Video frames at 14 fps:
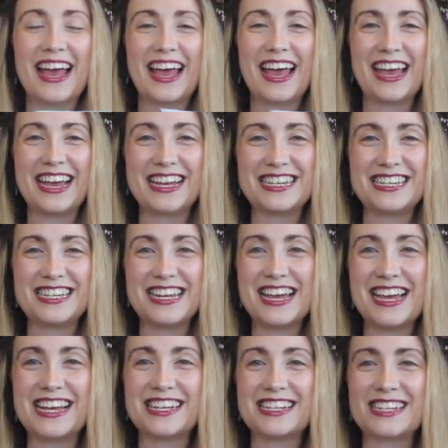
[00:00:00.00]
here she
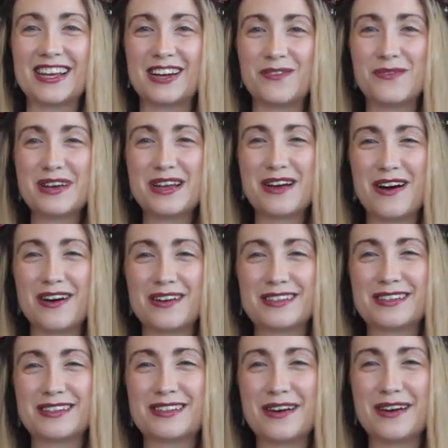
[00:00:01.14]
is and we are
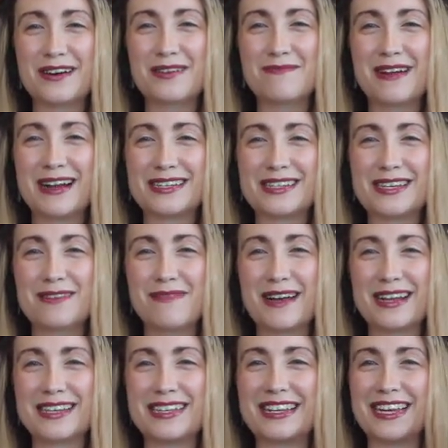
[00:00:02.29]
so matchy
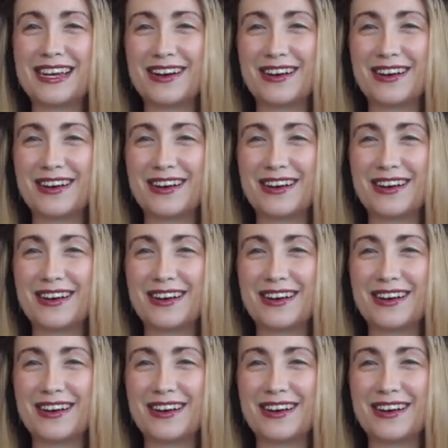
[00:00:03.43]
matchy.